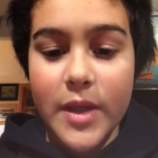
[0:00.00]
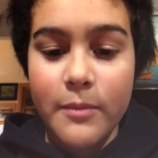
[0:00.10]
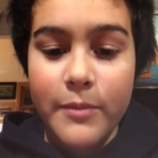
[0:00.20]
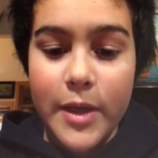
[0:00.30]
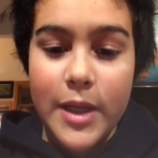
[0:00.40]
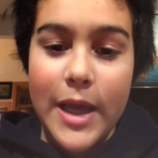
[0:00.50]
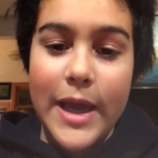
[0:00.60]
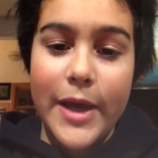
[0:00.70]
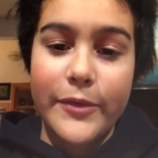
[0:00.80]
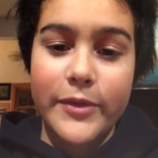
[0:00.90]
but I
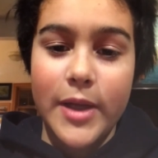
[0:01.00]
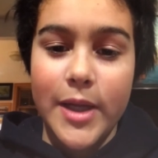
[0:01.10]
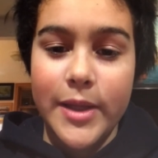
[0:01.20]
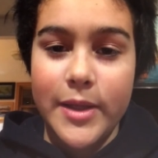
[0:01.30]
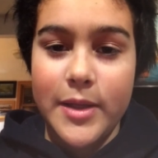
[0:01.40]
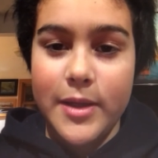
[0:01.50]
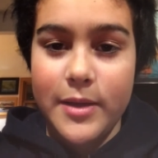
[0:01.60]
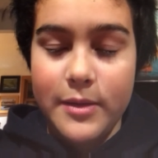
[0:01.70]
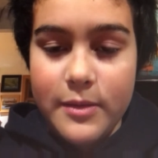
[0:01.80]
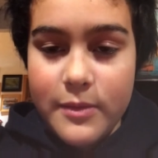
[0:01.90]
have done
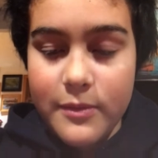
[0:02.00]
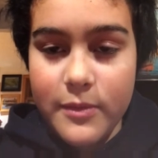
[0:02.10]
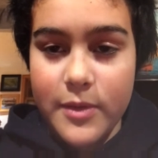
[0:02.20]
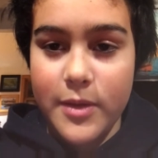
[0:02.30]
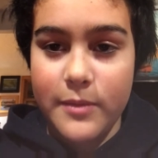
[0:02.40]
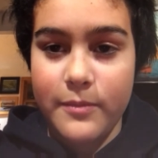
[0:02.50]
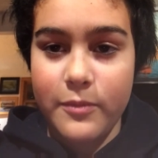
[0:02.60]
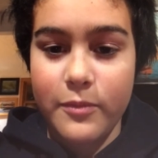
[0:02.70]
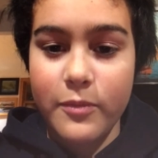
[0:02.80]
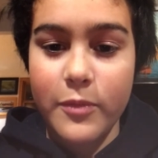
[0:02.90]
the
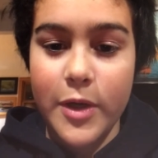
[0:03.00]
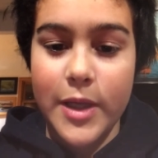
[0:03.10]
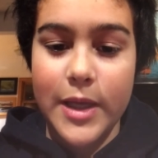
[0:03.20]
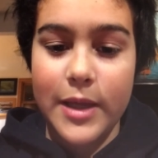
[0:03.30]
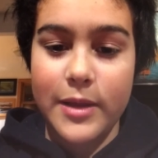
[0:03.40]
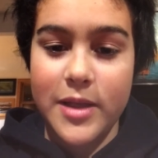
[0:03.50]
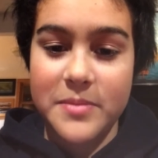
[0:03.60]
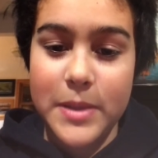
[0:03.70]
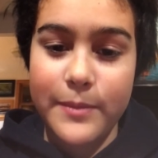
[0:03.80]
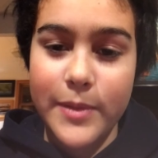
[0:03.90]
where you get the
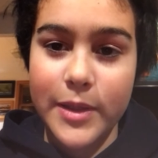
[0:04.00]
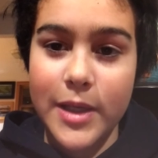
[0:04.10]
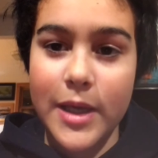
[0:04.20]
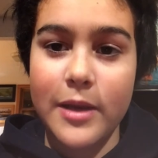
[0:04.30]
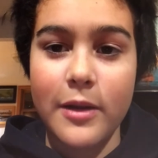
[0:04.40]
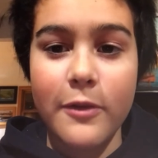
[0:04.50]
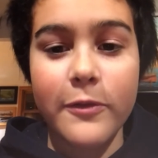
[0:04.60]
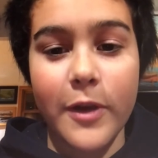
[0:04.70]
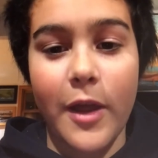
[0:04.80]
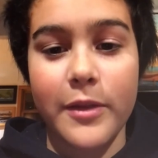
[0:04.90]
speed build kit
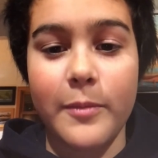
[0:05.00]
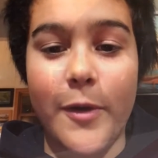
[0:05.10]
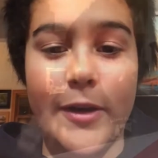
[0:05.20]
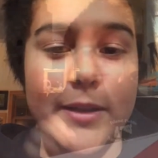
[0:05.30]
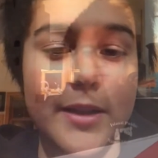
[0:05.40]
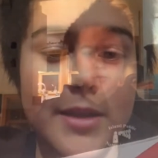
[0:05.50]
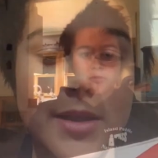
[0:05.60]
for other models.